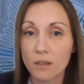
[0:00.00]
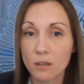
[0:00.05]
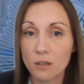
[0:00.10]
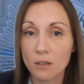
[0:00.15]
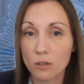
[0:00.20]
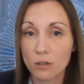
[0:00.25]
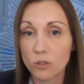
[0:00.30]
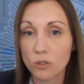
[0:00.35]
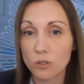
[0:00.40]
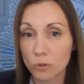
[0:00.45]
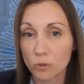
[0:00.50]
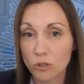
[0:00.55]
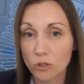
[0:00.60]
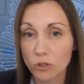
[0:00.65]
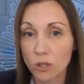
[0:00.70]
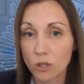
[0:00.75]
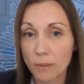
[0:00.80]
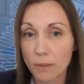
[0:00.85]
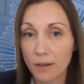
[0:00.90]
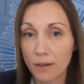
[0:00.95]
Also, we'll
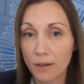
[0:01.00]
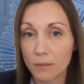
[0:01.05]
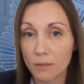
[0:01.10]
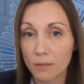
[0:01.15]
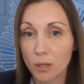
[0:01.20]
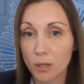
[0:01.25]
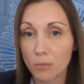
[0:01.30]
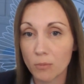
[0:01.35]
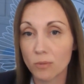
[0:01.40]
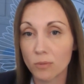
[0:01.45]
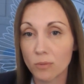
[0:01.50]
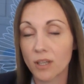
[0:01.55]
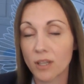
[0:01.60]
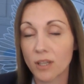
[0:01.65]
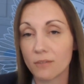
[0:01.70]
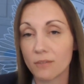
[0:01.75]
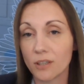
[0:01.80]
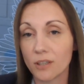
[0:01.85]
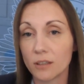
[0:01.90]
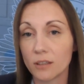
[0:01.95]
talk about in a moment with
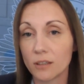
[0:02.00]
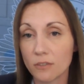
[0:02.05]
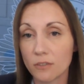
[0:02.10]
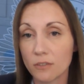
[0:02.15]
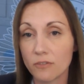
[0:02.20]
Gavin,